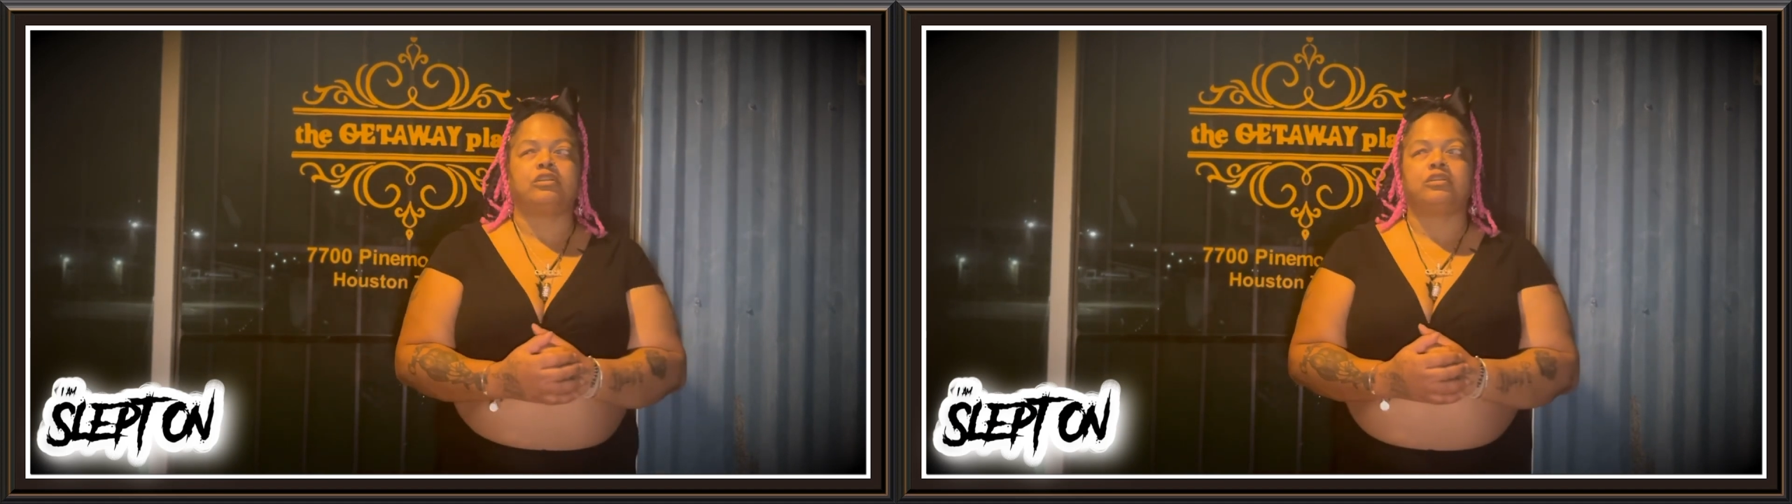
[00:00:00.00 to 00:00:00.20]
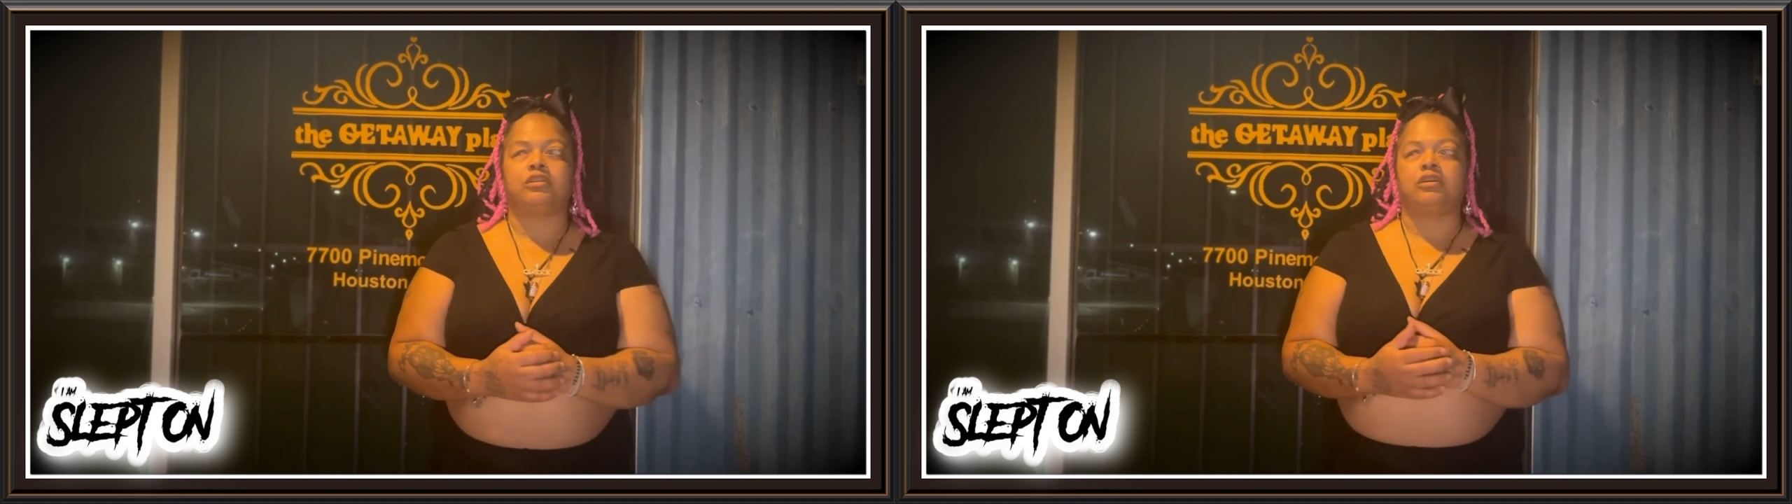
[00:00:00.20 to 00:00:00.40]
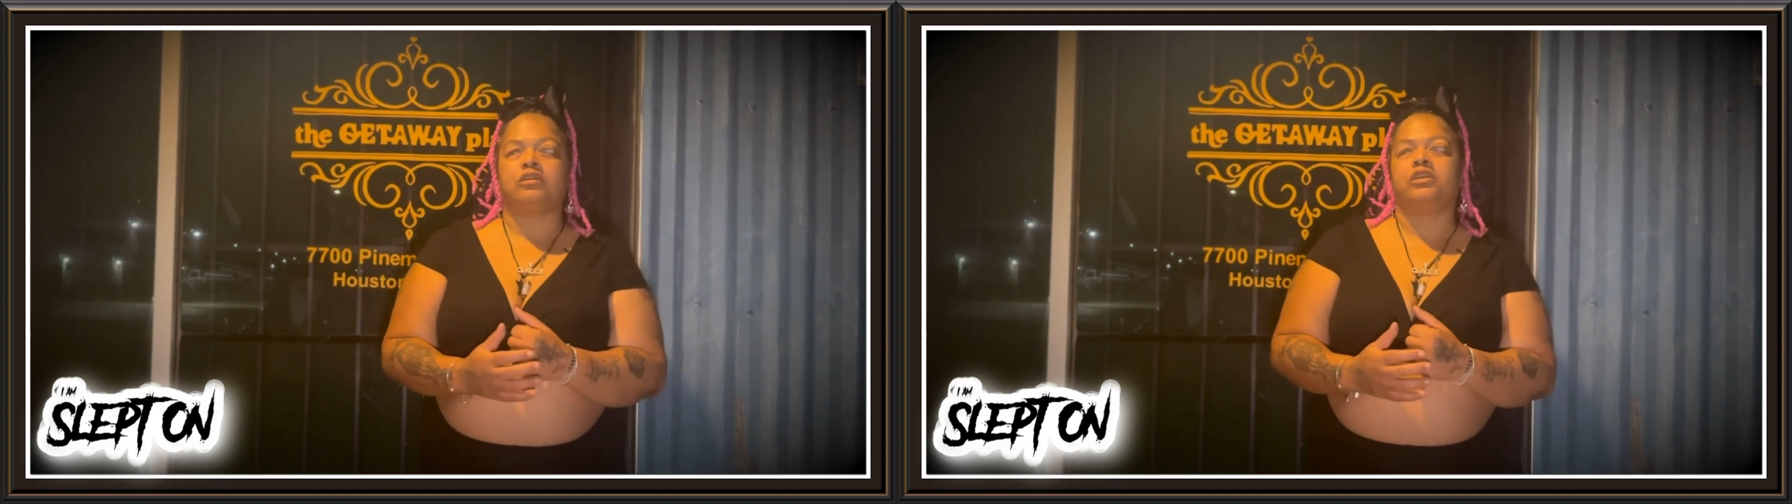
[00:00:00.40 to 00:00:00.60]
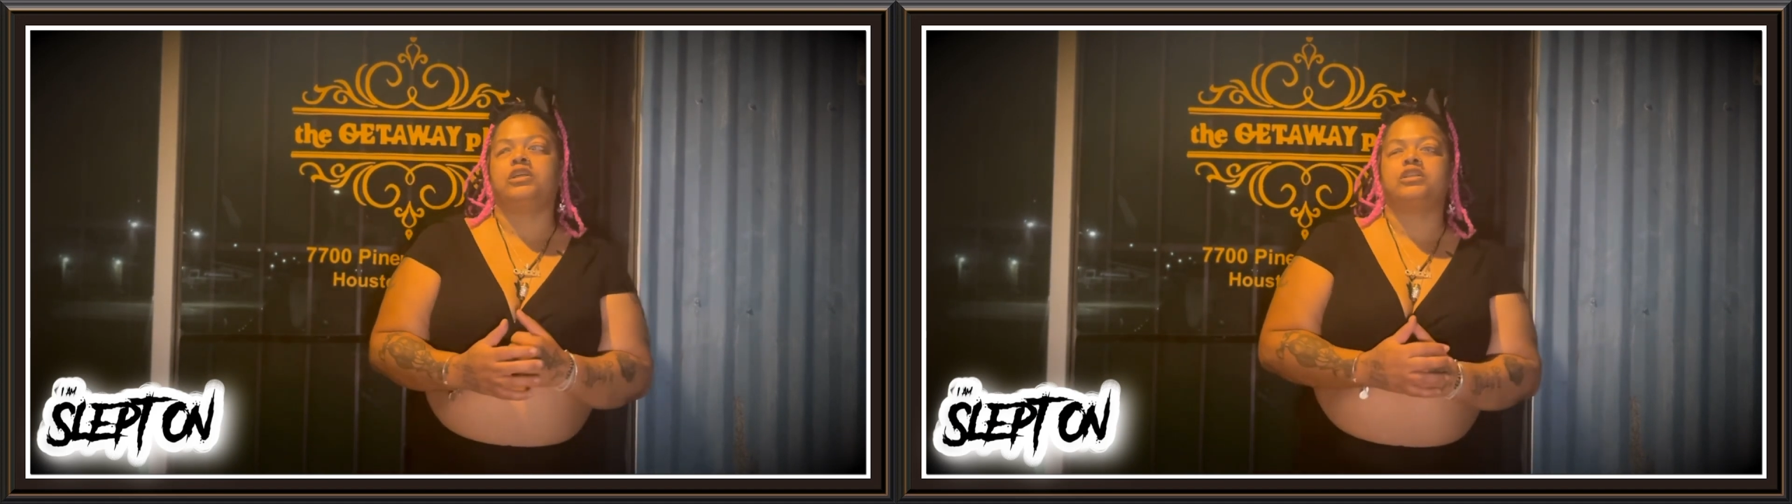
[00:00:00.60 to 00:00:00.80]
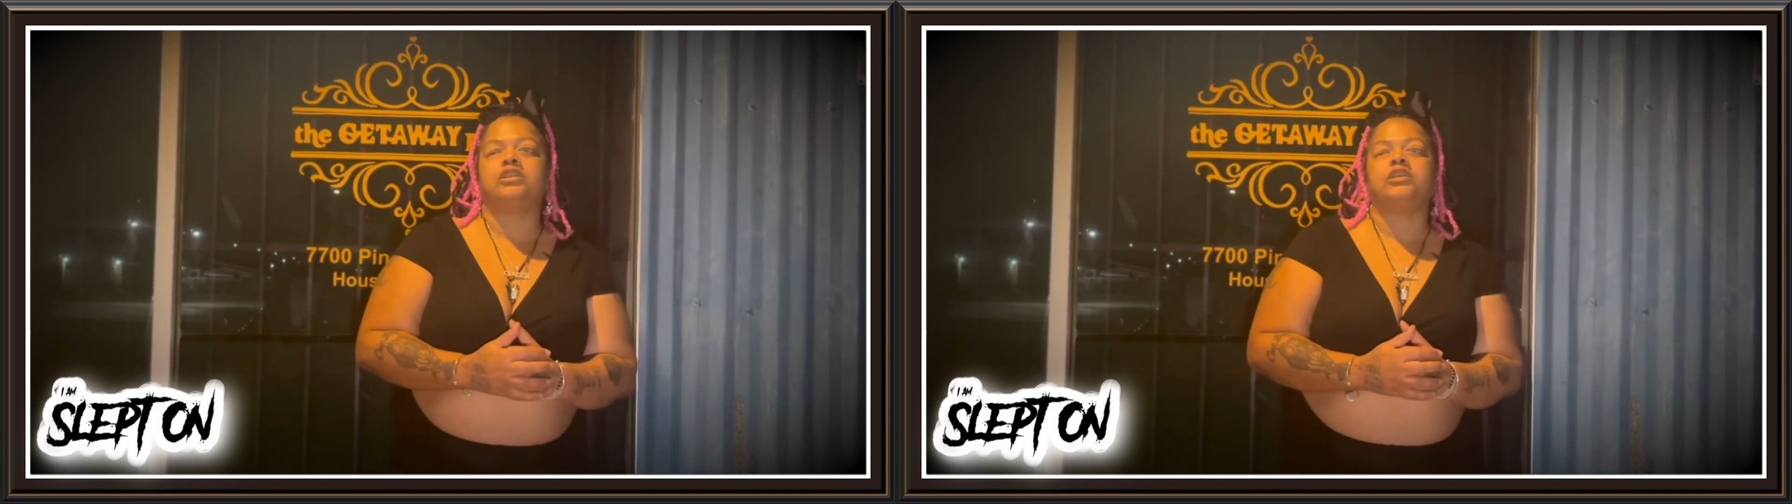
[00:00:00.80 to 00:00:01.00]
Cynical
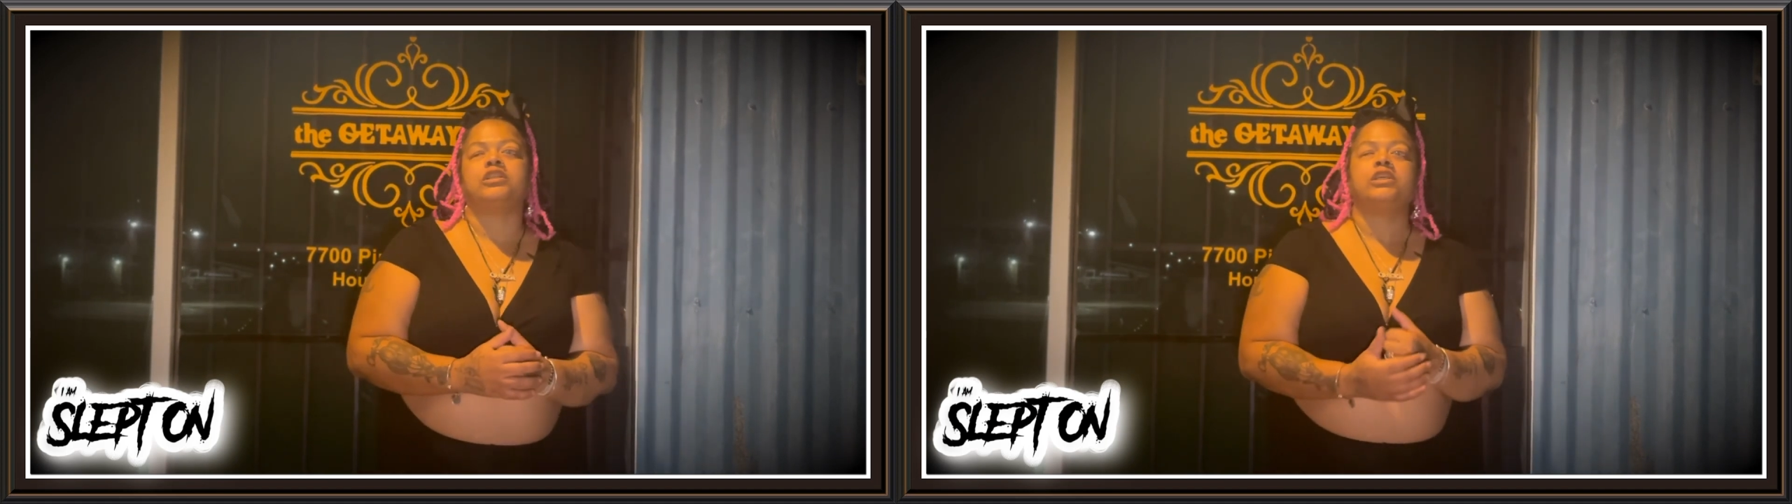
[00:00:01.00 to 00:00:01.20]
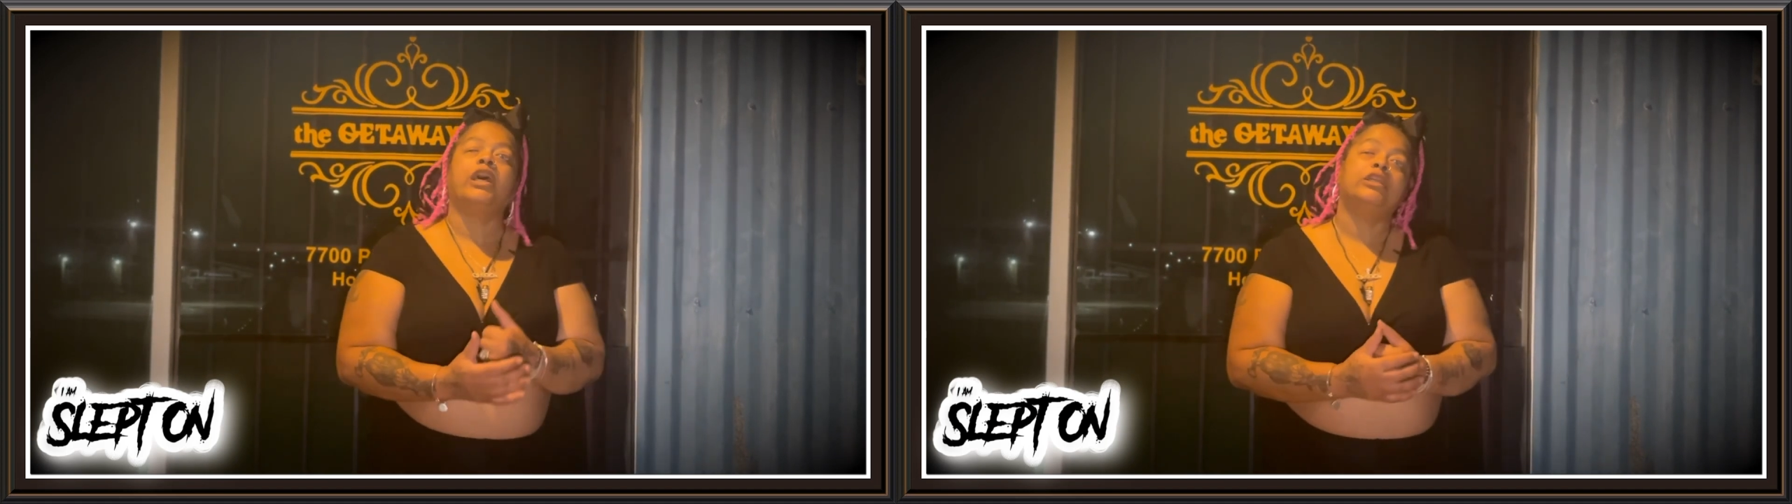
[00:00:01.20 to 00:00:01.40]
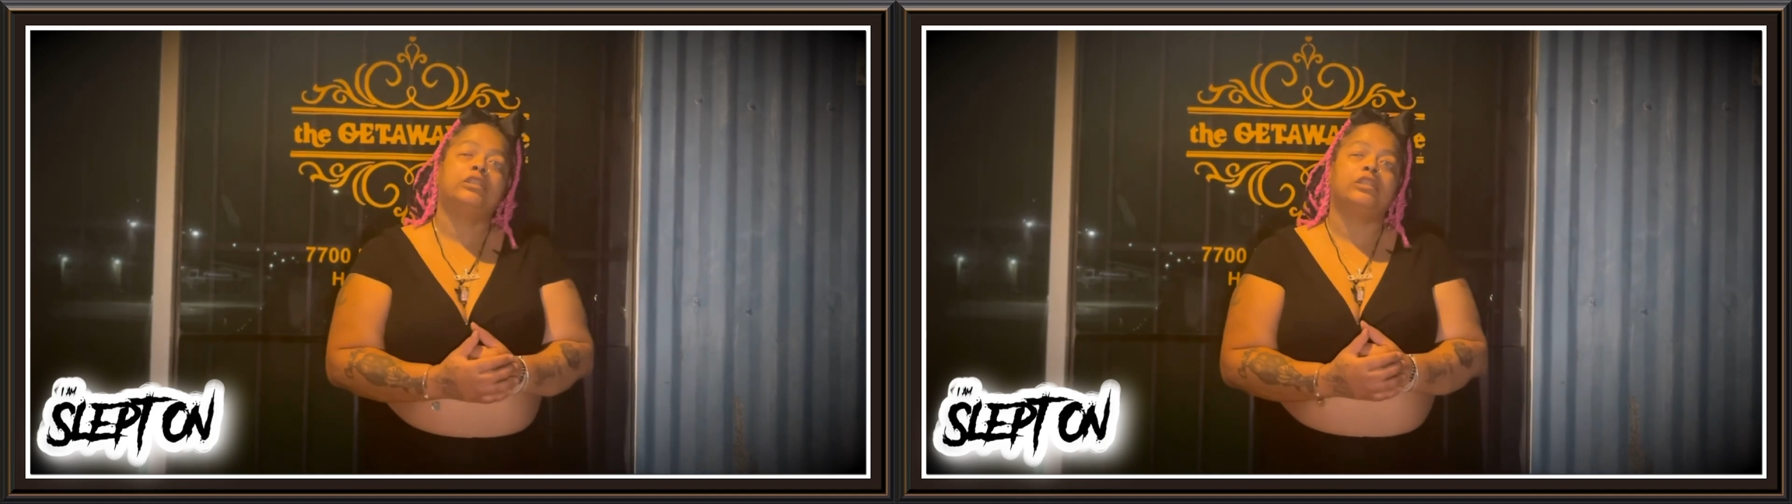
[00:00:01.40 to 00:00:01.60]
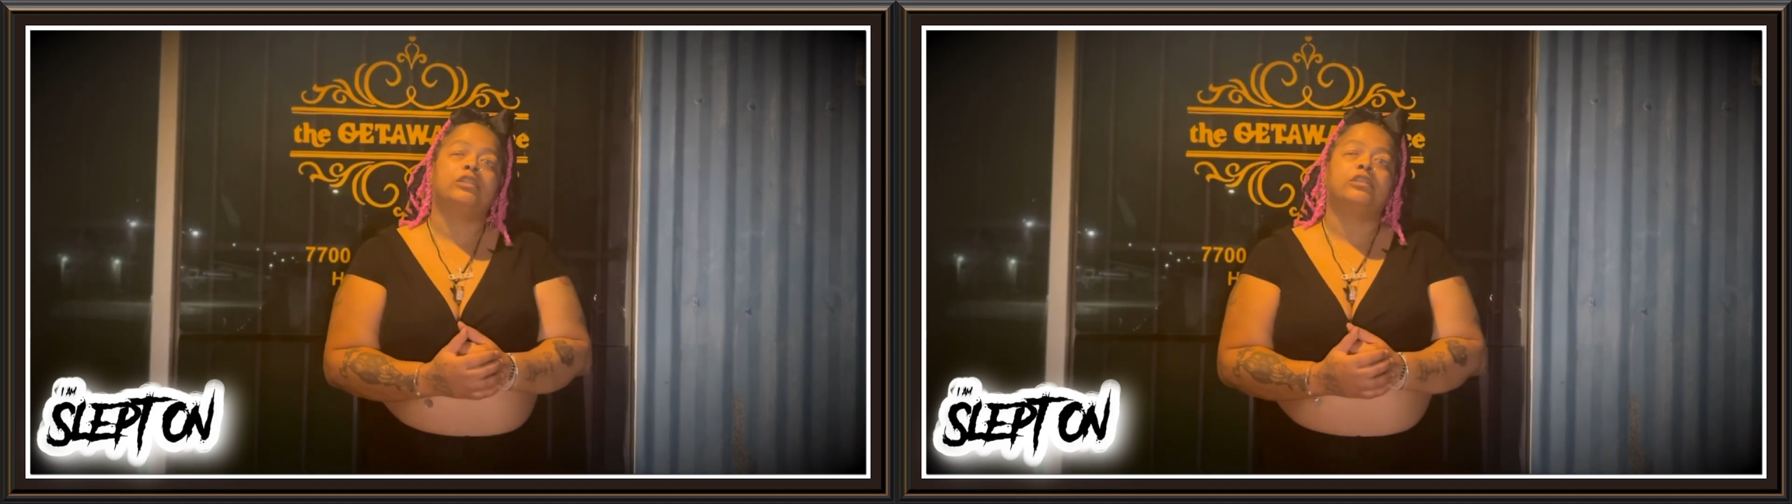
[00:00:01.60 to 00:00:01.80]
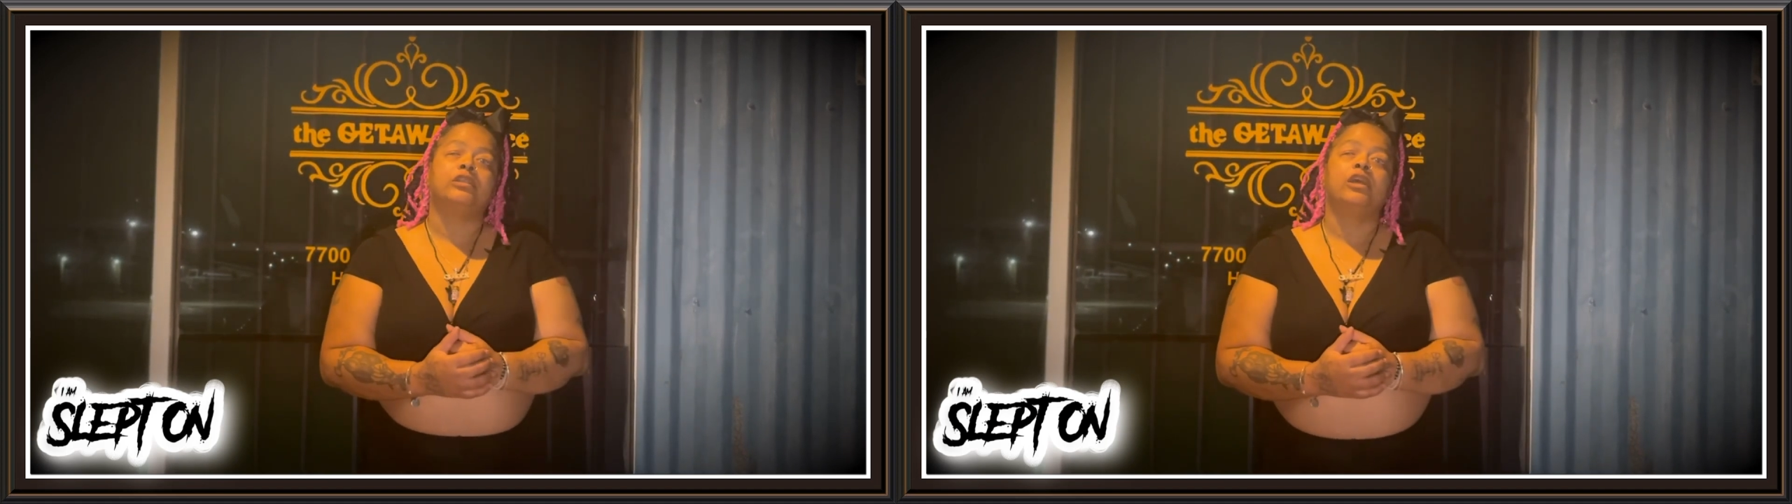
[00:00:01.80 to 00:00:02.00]
ENT in Texas.